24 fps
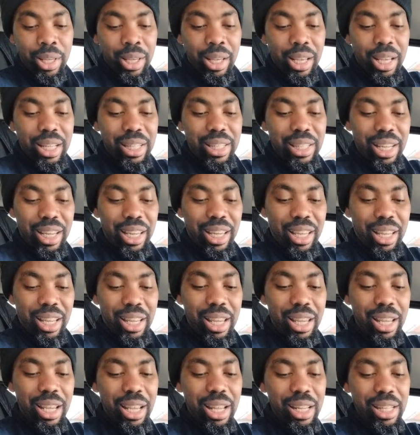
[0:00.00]
it's like
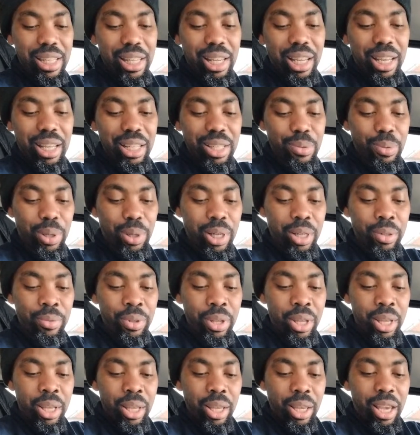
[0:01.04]
it's weird.
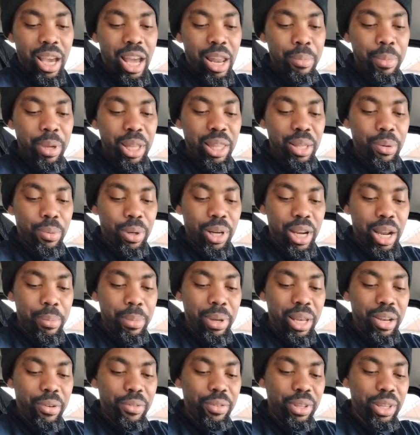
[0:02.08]
God made the world. God
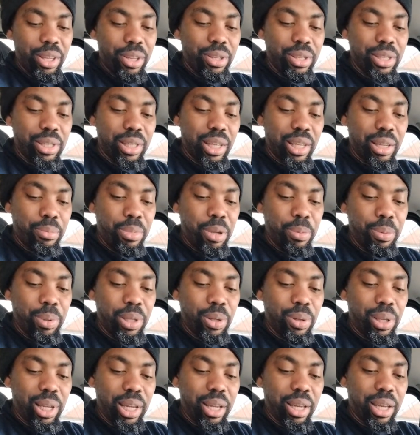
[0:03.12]
made everything you see, and people
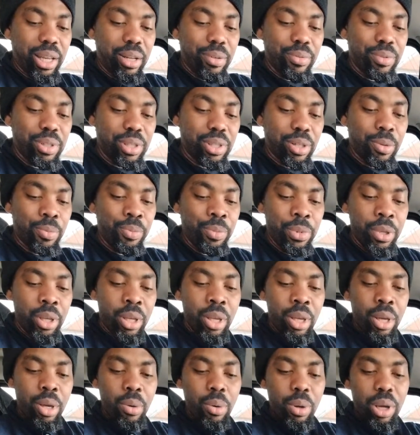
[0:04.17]
don't like God. So,
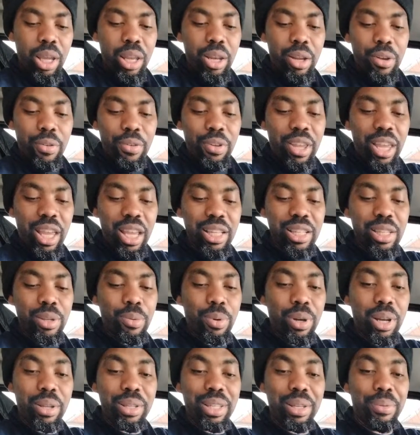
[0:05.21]
you know, He's the
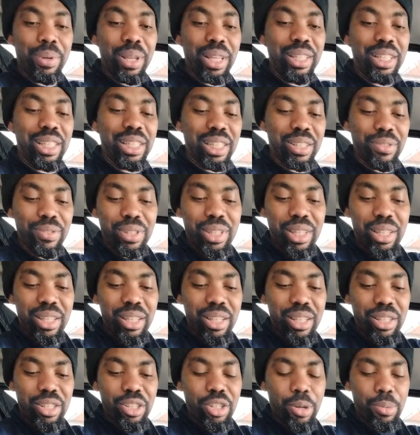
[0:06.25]
one. Like Jesus even it
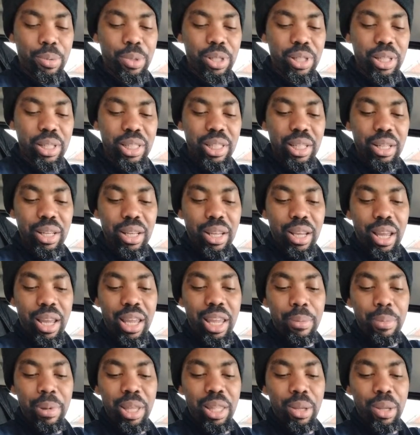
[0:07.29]
says in Scripture,
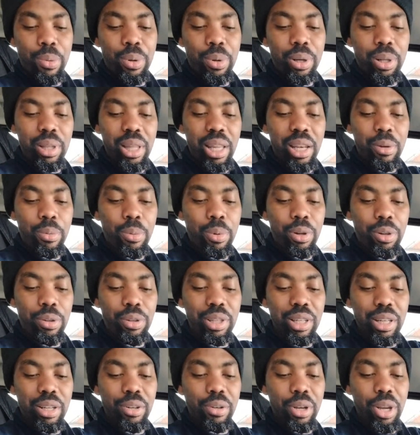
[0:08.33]
He made the world, and the
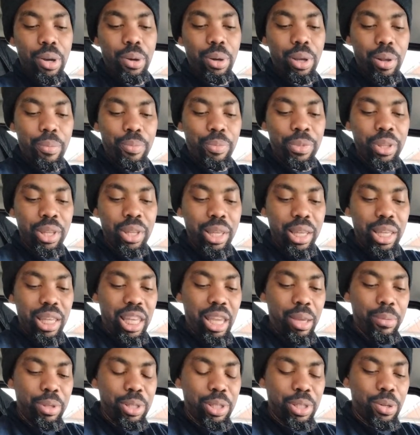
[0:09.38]
world didn't know Him. He
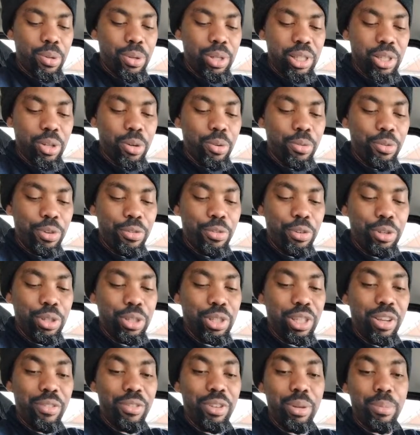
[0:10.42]
came to His own
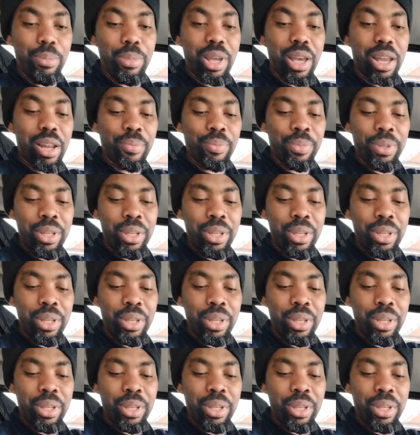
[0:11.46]
received Him not.